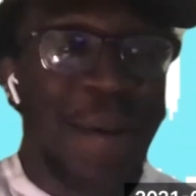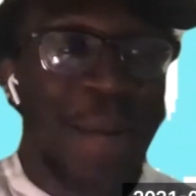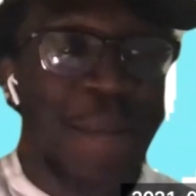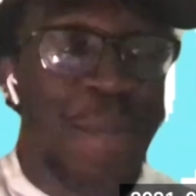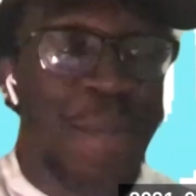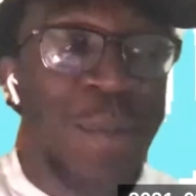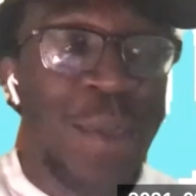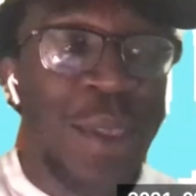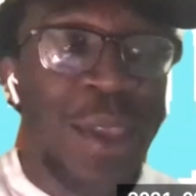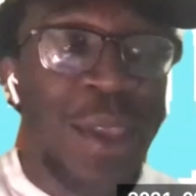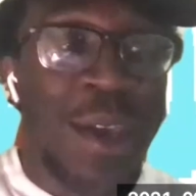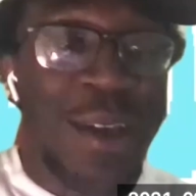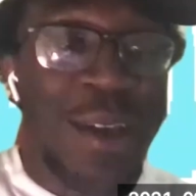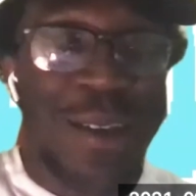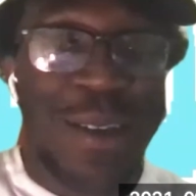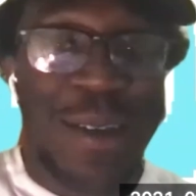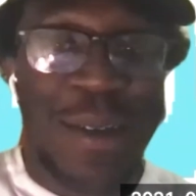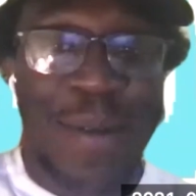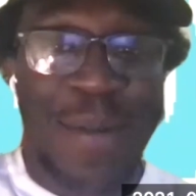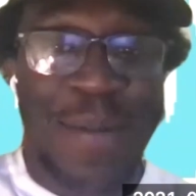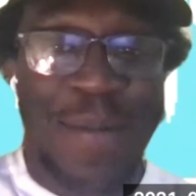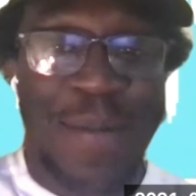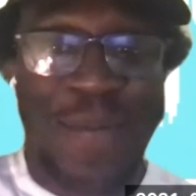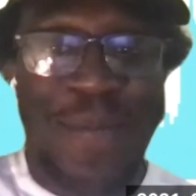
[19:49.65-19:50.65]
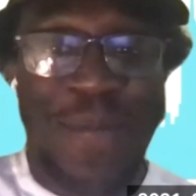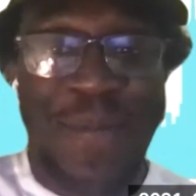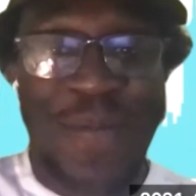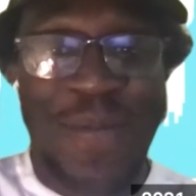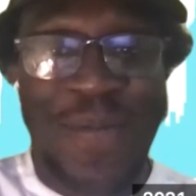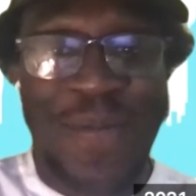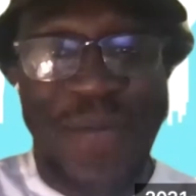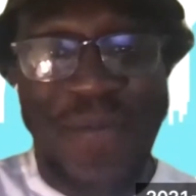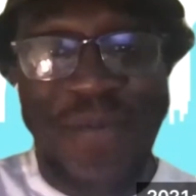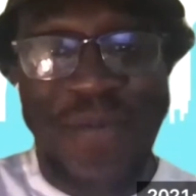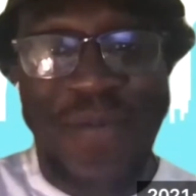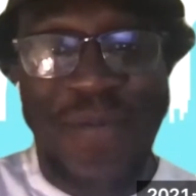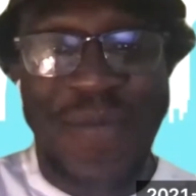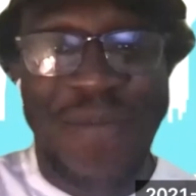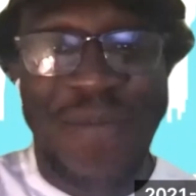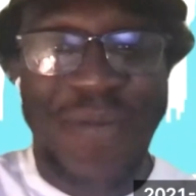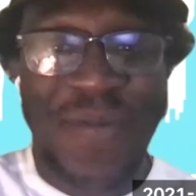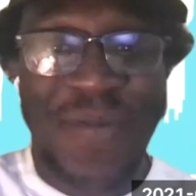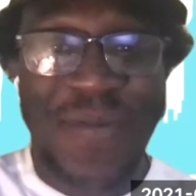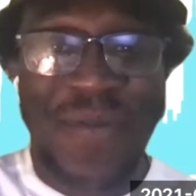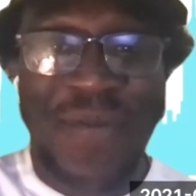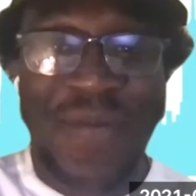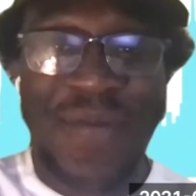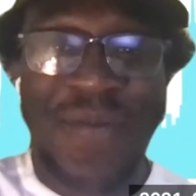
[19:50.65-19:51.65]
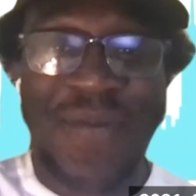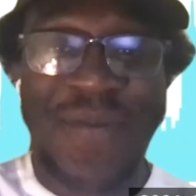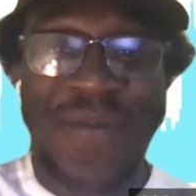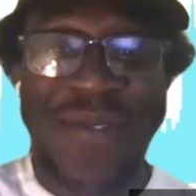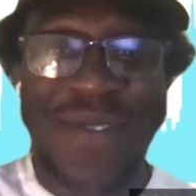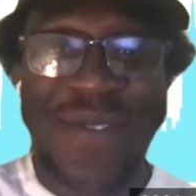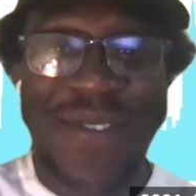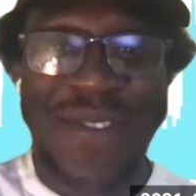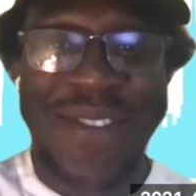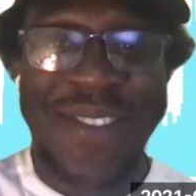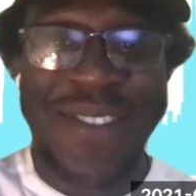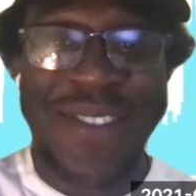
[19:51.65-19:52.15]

But I mean, it is what it is, bro. I'm with it.